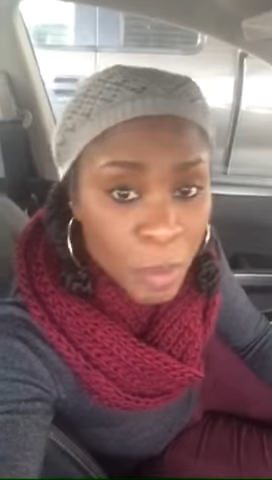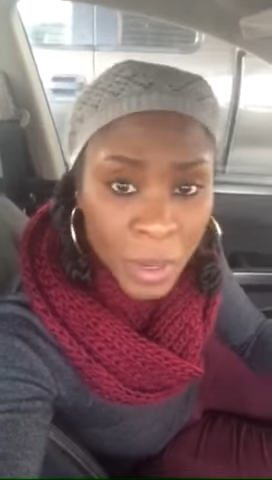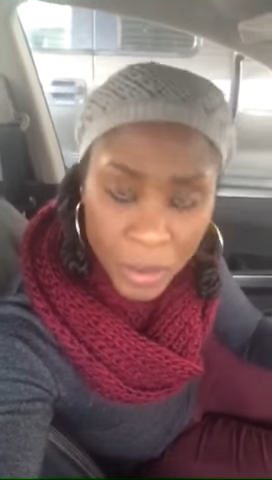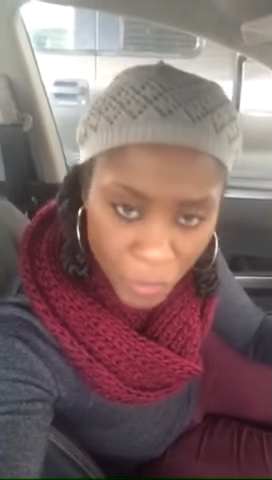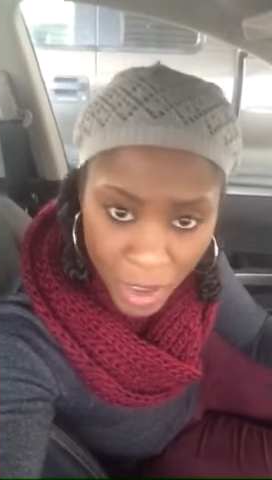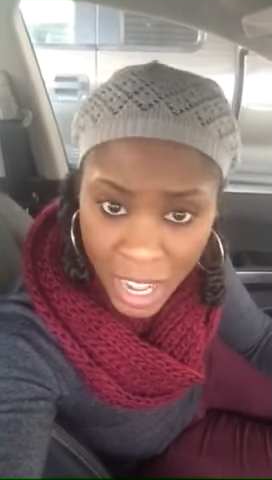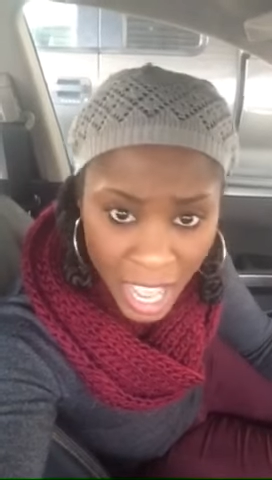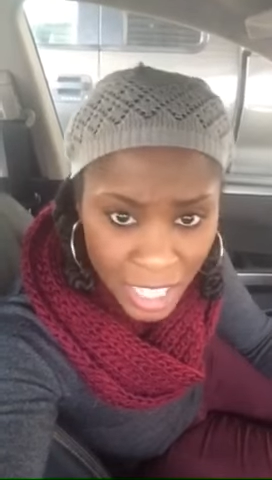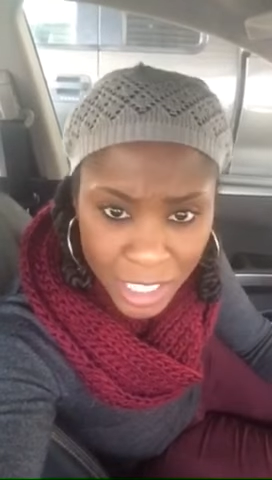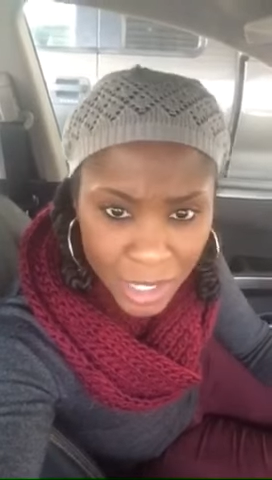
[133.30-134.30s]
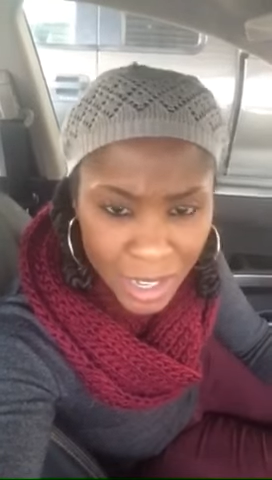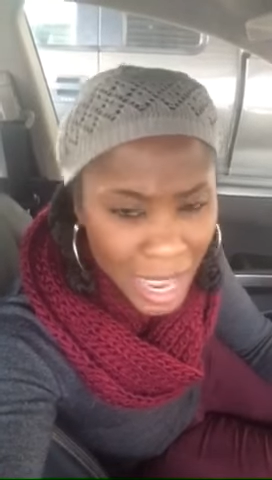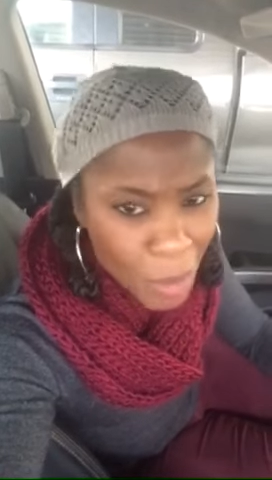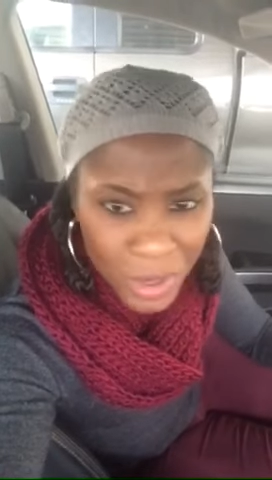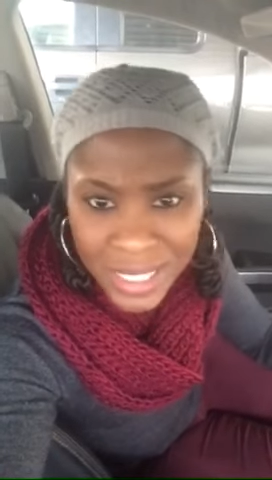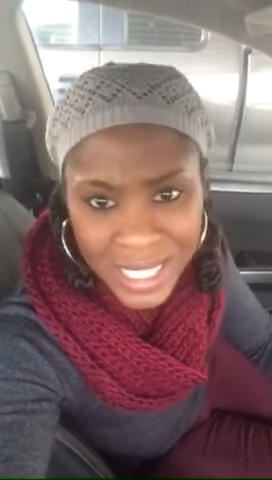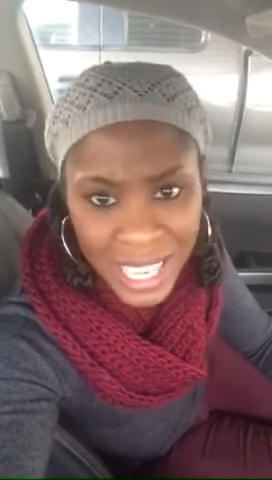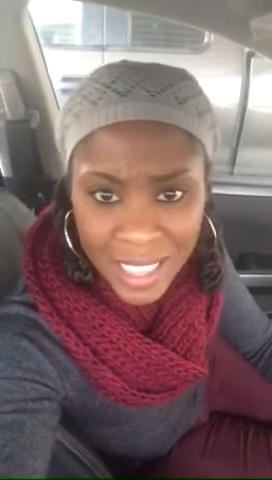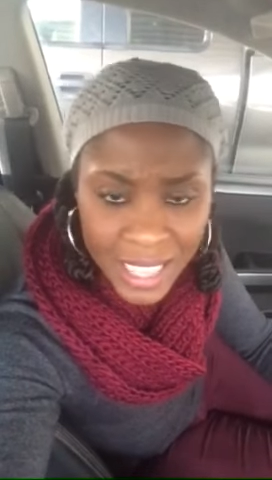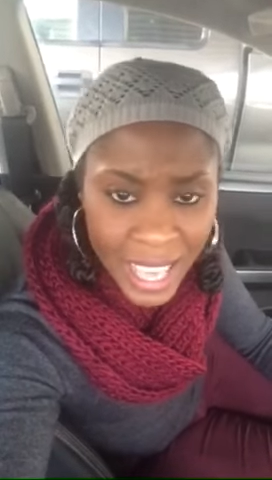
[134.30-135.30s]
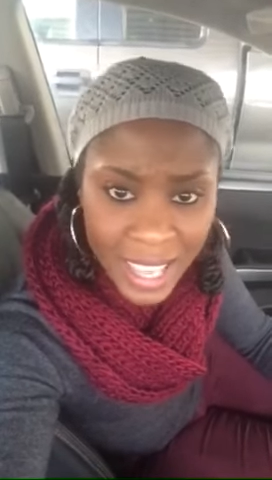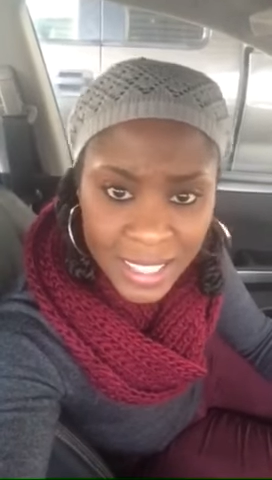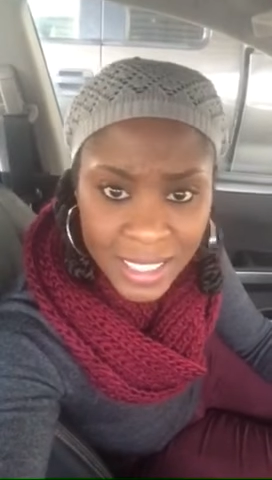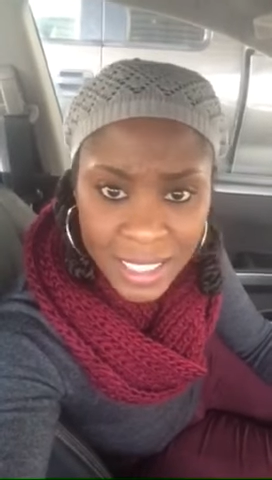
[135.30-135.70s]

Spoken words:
But for an Oscar, I wouldn't say that.